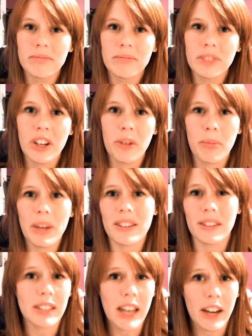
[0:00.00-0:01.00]
you know,
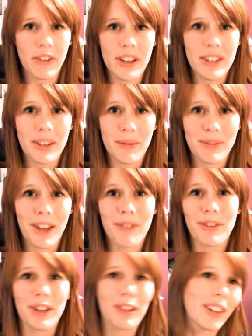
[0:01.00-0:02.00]
basically sacrificing himself,
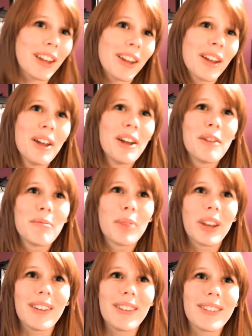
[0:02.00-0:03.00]
and he like
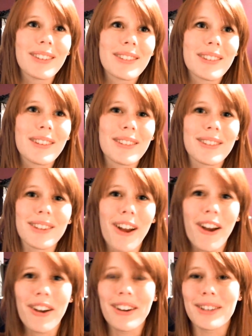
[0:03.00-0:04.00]
put his
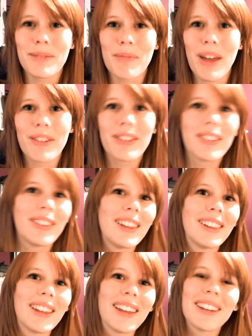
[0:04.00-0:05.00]
cigar in his mouth and
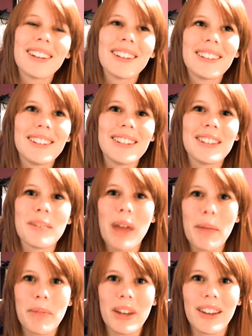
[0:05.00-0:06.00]
then like did some
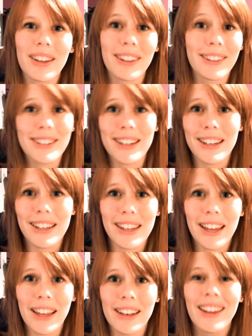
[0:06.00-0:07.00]
epic kill scene in the
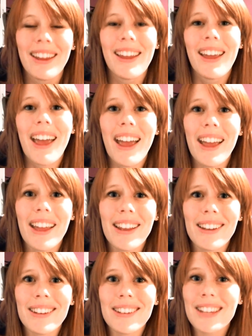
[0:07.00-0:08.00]
end.
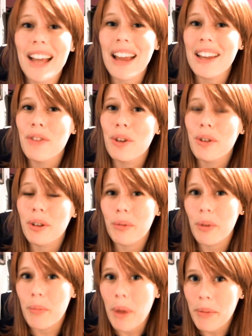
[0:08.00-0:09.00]
And if you can
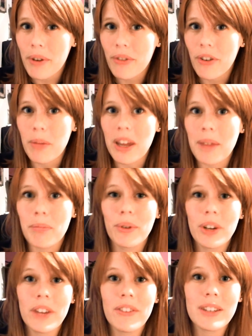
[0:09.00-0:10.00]
remember from a
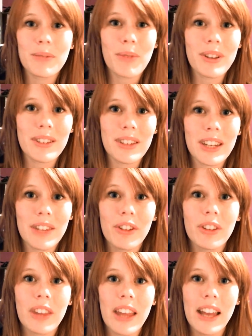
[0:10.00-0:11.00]
previous Resident
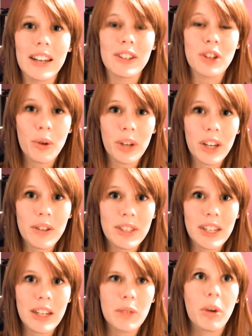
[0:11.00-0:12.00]
Evil, they had a Tokyo
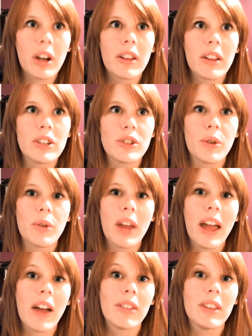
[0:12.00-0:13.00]
scene where they showed
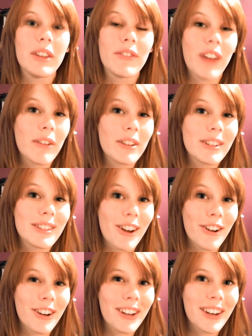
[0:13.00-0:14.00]
how the virus
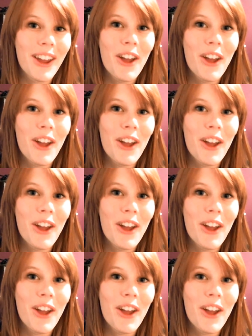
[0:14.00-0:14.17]
started